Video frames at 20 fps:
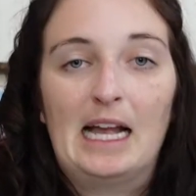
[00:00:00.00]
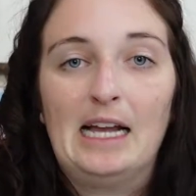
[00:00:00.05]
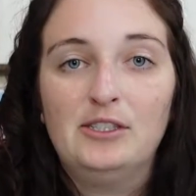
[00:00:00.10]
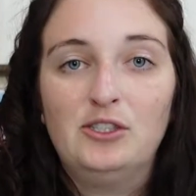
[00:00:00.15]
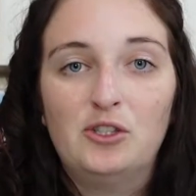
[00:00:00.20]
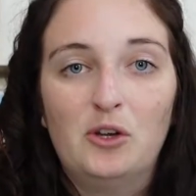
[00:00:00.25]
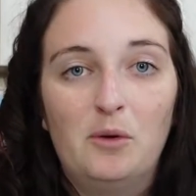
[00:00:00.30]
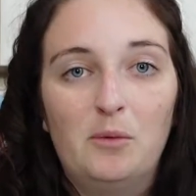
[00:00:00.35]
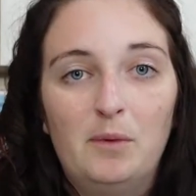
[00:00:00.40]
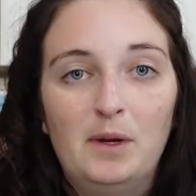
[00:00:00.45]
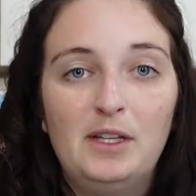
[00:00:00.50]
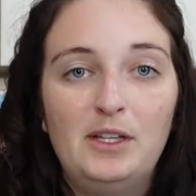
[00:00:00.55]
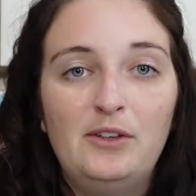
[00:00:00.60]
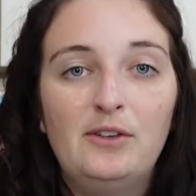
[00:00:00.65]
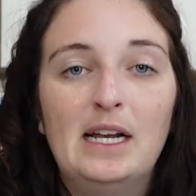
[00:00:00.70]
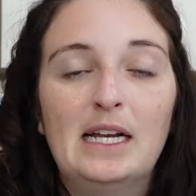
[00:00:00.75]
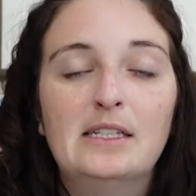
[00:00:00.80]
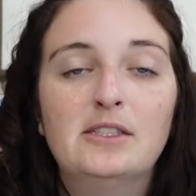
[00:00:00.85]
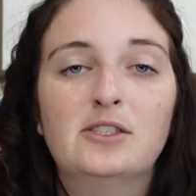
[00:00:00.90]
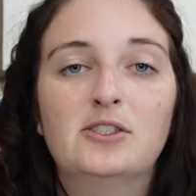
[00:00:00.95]
I don't want you
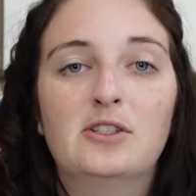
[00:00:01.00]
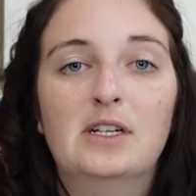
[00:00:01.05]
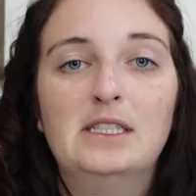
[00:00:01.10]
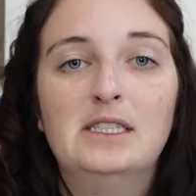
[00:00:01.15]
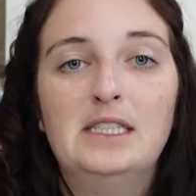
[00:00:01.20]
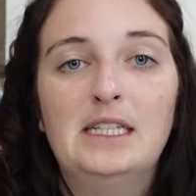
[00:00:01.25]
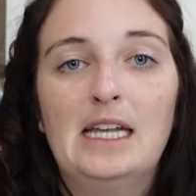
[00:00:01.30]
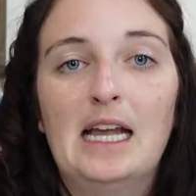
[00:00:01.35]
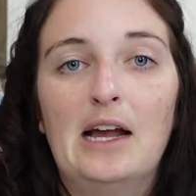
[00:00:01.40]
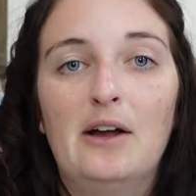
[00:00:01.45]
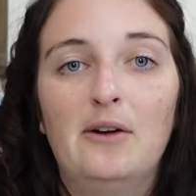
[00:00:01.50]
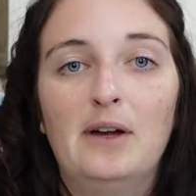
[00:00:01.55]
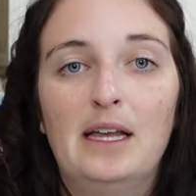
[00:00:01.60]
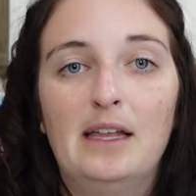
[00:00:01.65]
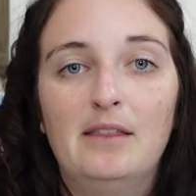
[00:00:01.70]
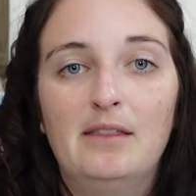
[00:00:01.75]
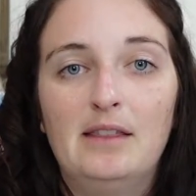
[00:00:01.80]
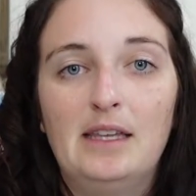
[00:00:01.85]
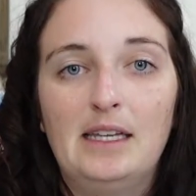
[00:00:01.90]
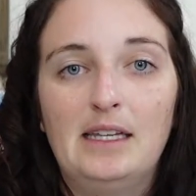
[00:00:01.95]
guys stressing out
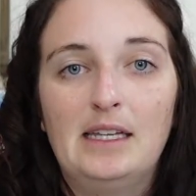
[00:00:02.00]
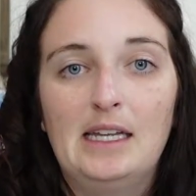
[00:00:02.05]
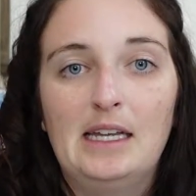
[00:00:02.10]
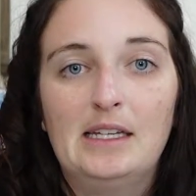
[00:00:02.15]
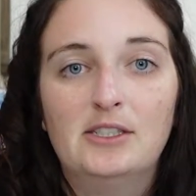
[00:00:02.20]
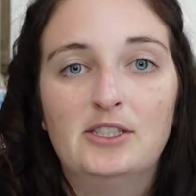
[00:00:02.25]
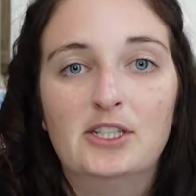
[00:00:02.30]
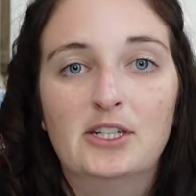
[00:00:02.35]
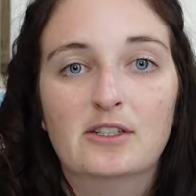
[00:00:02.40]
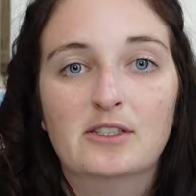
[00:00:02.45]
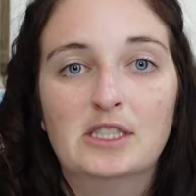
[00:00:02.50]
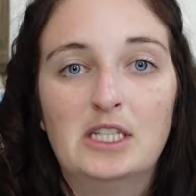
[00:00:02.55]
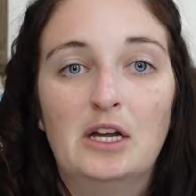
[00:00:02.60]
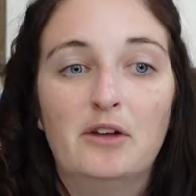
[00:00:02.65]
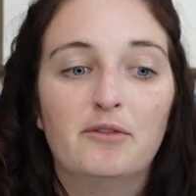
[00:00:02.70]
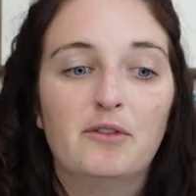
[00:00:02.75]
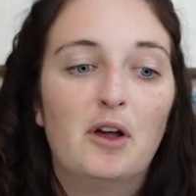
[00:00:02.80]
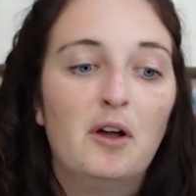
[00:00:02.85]
and thinking to yourself,